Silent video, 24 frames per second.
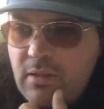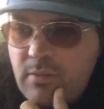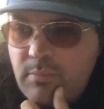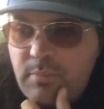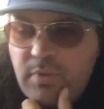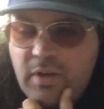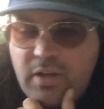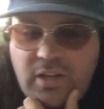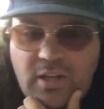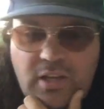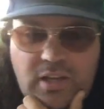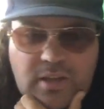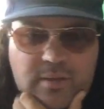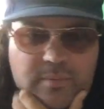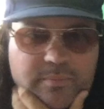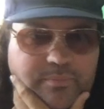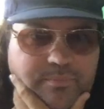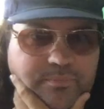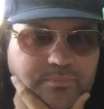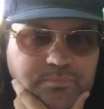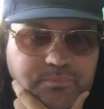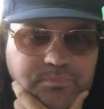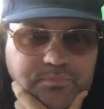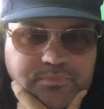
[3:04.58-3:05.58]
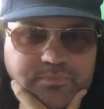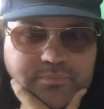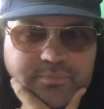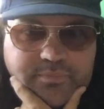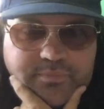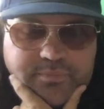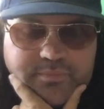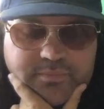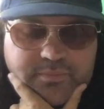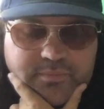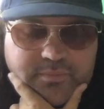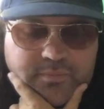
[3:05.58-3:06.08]
But I
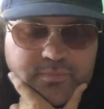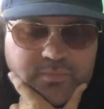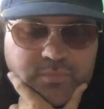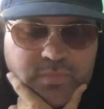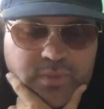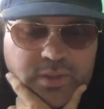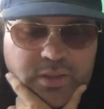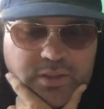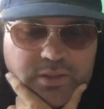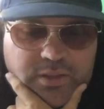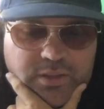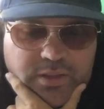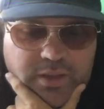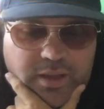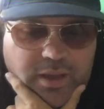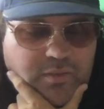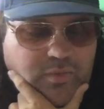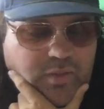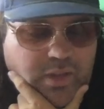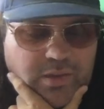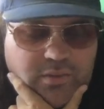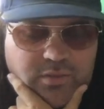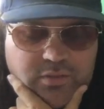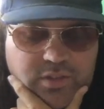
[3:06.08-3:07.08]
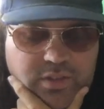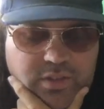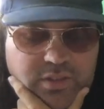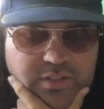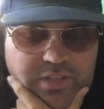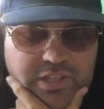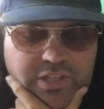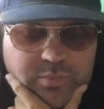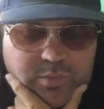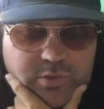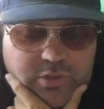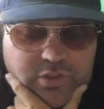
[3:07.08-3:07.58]
haven't seen
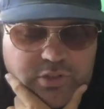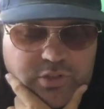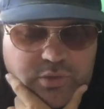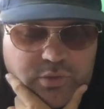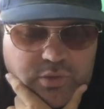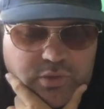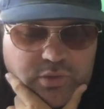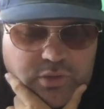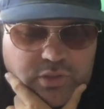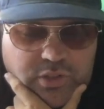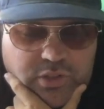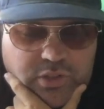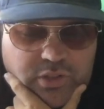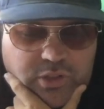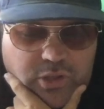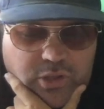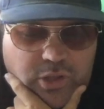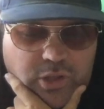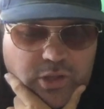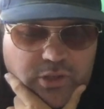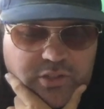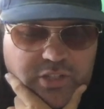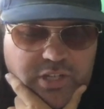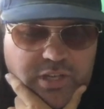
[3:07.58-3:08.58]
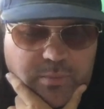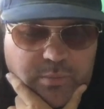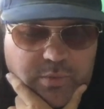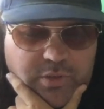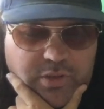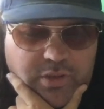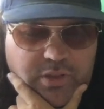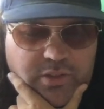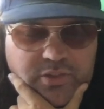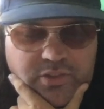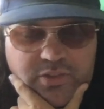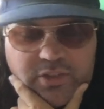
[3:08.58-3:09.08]
Death Wish 2 in a long time,
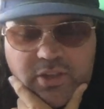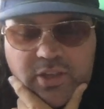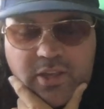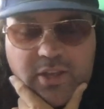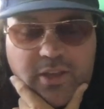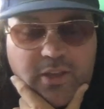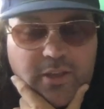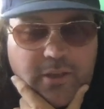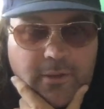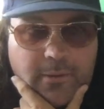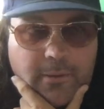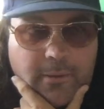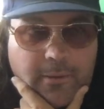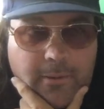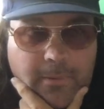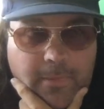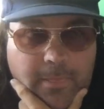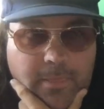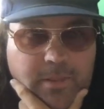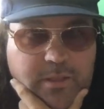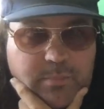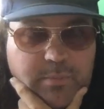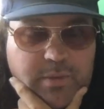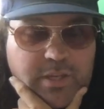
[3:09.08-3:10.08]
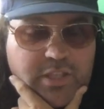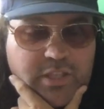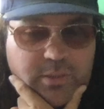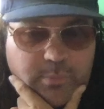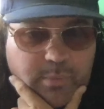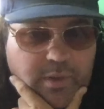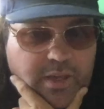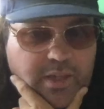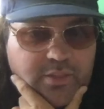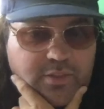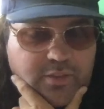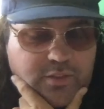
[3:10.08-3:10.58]
because to me the
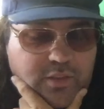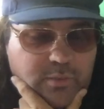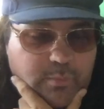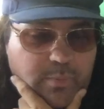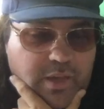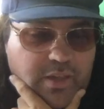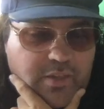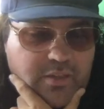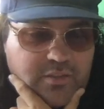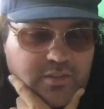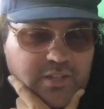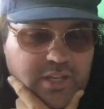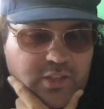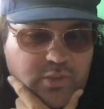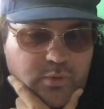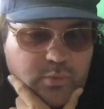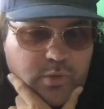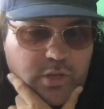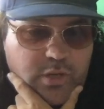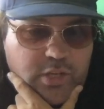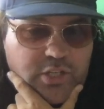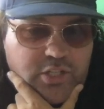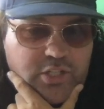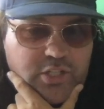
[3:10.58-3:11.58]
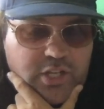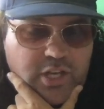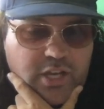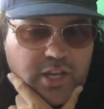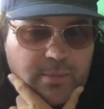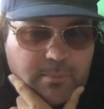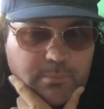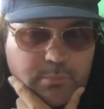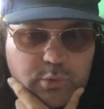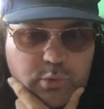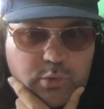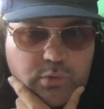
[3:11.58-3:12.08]
best Death Wish
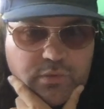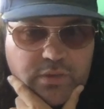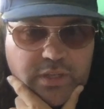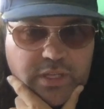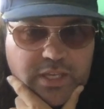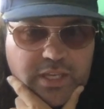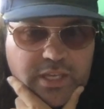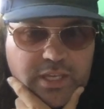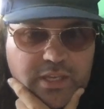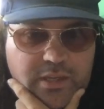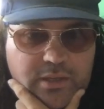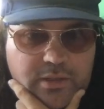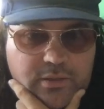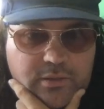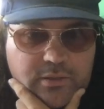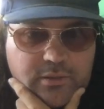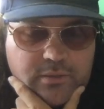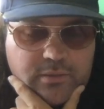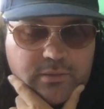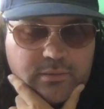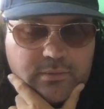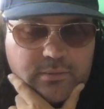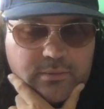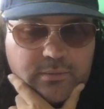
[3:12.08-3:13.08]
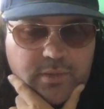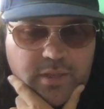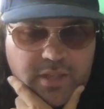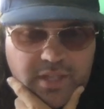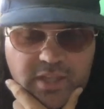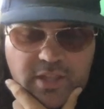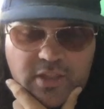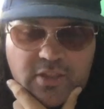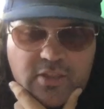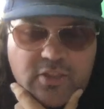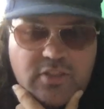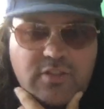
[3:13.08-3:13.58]
movie
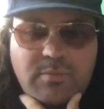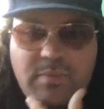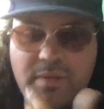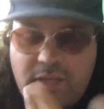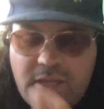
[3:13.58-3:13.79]
is